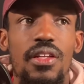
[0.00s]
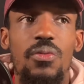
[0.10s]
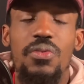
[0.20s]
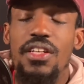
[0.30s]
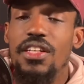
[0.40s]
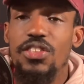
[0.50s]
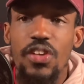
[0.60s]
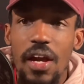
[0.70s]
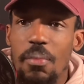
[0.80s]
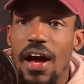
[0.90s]
did the
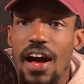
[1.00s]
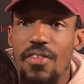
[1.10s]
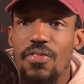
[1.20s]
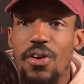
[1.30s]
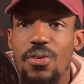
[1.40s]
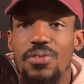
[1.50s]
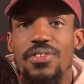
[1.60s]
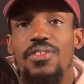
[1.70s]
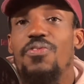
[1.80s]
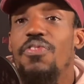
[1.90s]
track my iPhone.
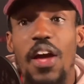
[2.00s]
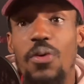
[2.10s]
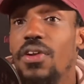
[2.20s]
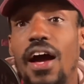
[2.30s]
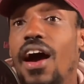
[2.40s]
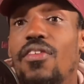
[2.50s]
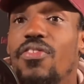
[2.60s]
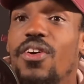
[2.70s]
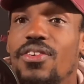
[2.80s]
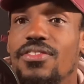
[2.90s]
Found the
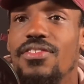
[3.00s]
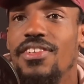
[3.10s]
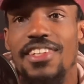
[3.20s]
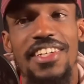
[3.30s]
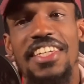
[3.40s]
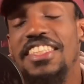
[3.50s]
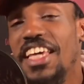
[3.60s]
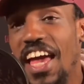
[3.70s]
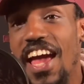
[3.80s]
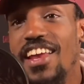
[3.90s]
iPhone.
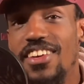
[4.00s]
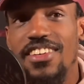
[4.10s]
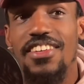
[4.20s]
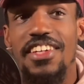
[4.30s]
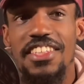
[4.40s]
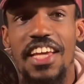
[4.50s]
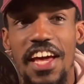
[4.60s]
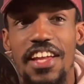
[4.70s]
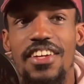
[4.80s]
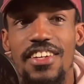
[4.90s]

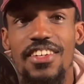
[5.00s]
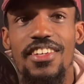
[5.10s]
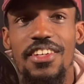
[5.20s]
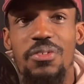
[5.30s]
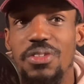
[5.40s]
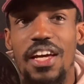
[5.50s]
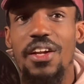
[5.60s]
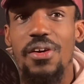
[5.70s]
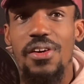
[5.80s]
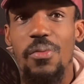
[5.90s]
It was at
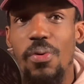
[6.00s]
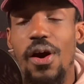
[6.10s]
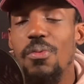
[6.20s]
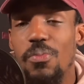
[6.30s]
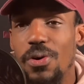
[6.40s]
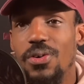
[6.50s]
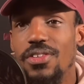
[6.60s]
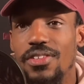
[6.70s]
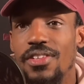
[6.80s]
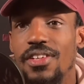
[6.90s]
a apartment building,
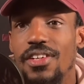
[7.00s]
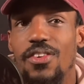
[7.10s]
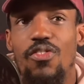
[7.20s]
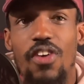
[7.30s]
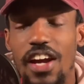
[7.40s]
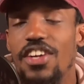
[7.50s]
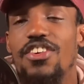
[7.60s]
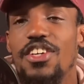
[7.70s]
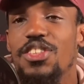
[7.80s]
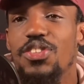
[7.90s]
right
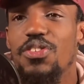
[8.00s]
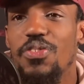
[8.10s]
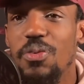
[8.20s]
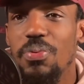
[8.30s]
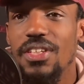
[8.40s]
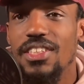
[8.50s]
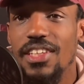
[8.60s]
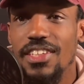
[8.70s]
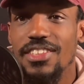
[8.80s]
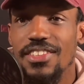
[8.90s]
across the street from the police station.